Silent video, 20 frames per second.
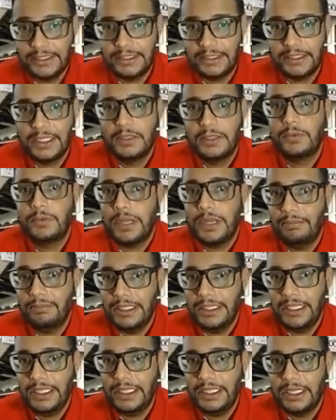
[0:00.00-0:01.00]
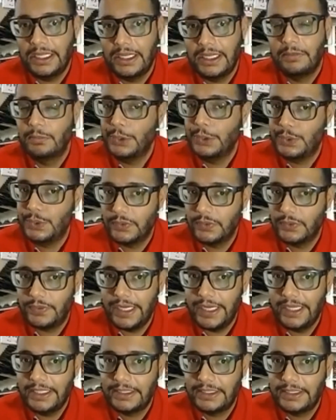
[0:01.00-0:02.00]
family, mutual friends,
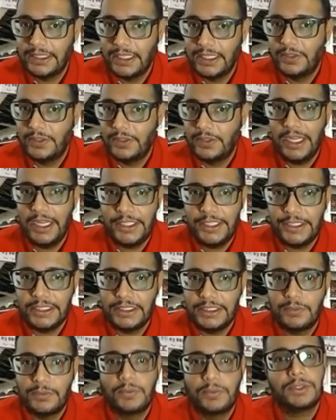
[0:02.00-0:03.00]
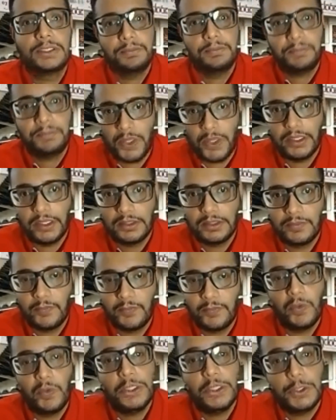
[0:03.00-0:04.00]
relations for support when you
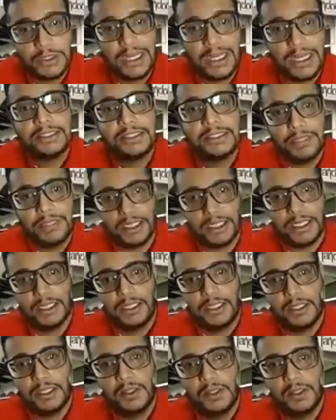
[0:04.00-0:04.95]
start something. You know?